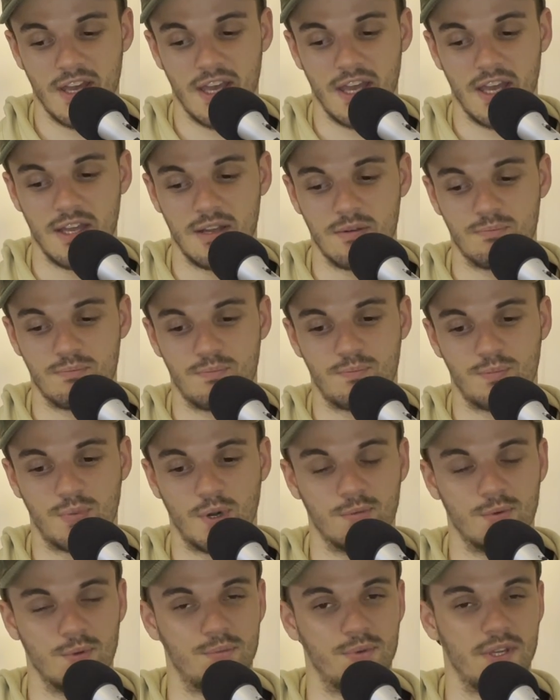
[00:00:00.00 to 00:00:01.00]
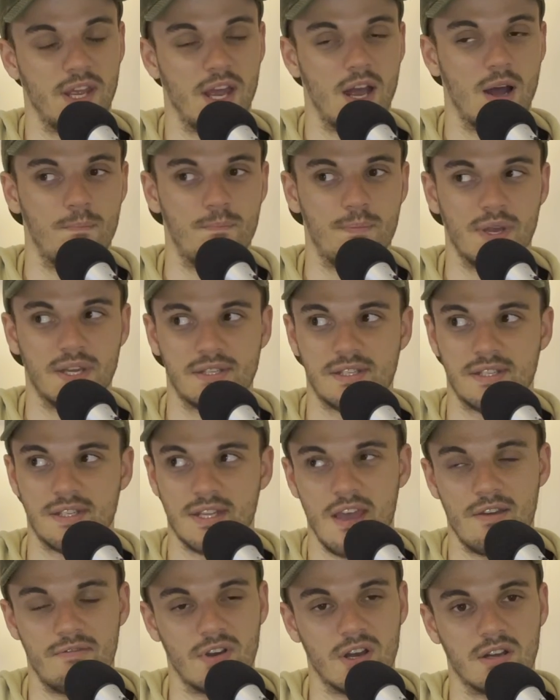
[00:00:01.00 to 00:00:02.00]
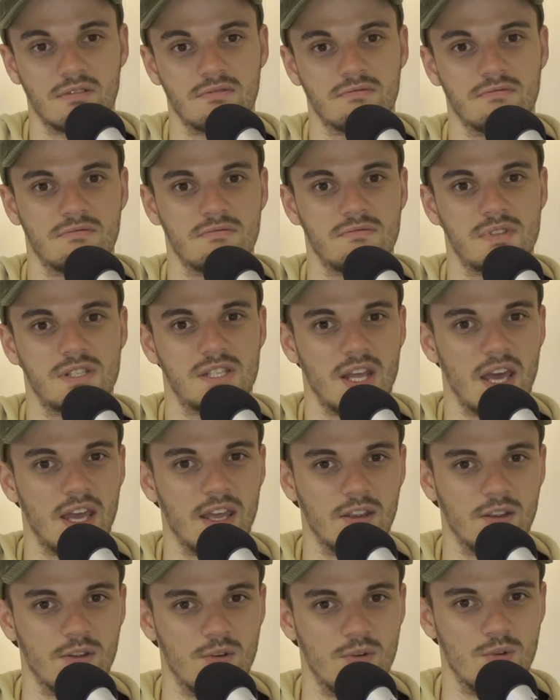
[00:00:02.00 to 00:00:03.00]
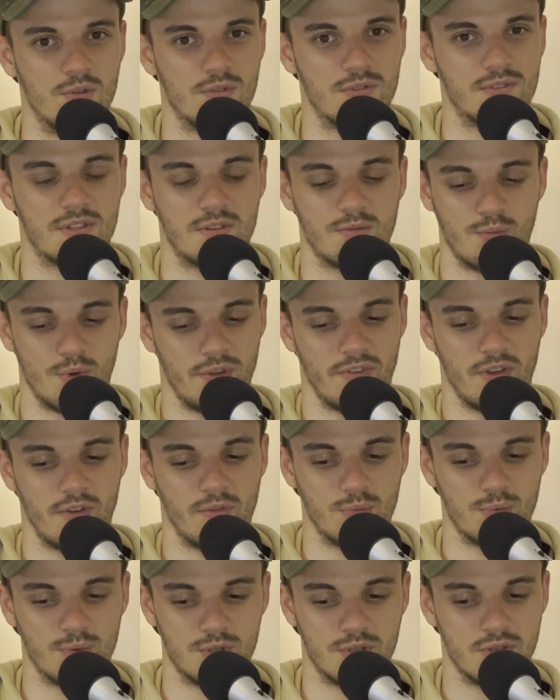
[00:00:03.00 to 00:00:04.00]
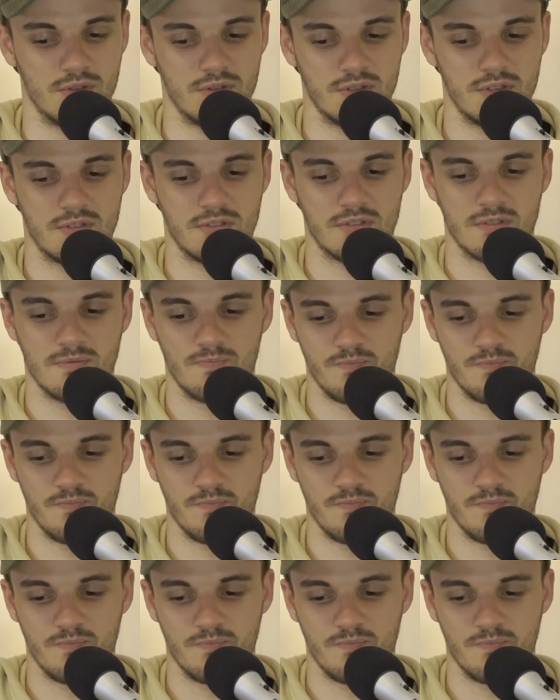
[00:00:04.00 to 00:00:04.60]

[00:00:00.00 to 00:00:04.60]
and probably our best ever staying horse that we've ever produced.